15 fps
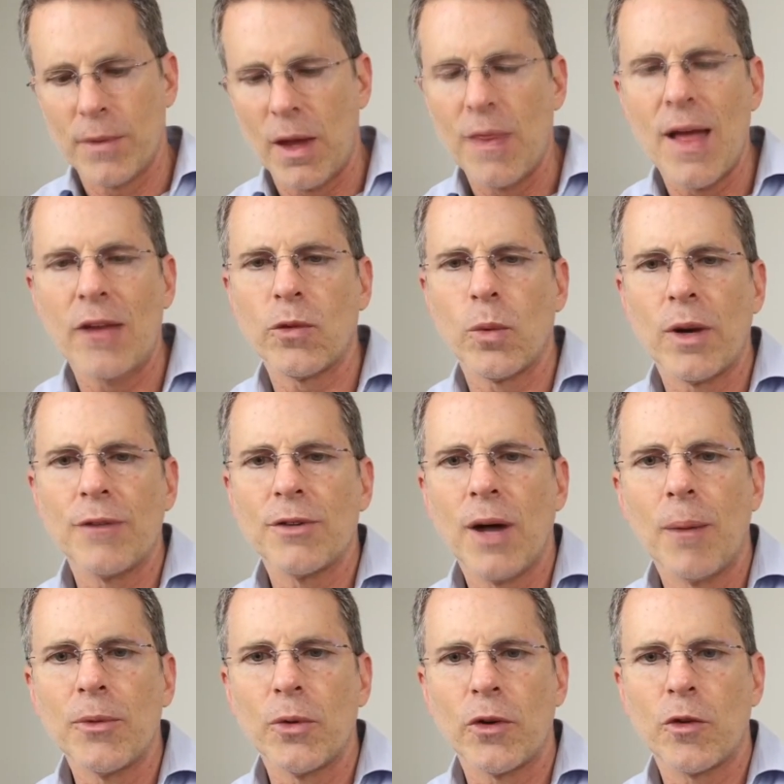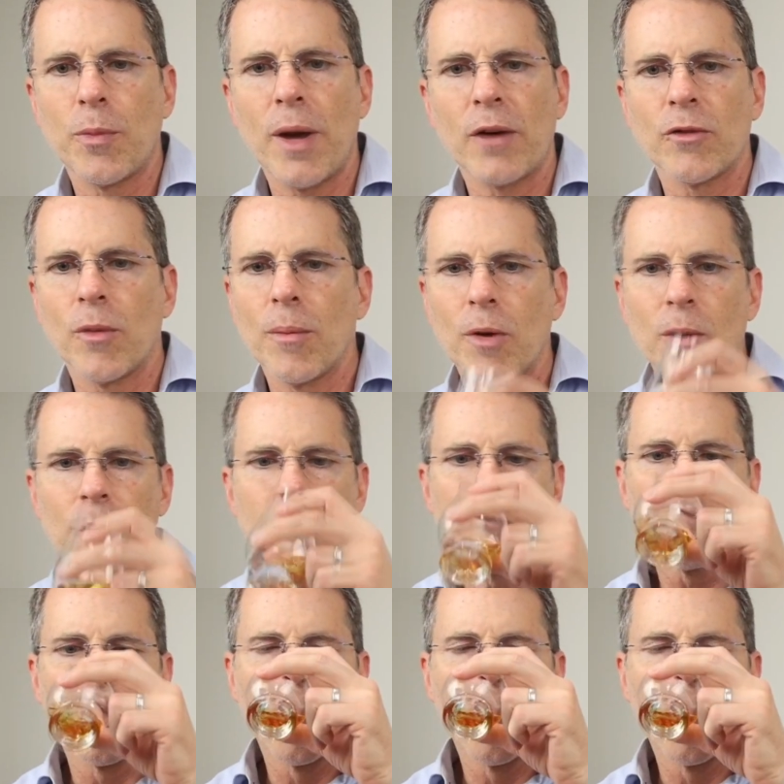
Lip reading: And that's what I've come to expect from bourbons.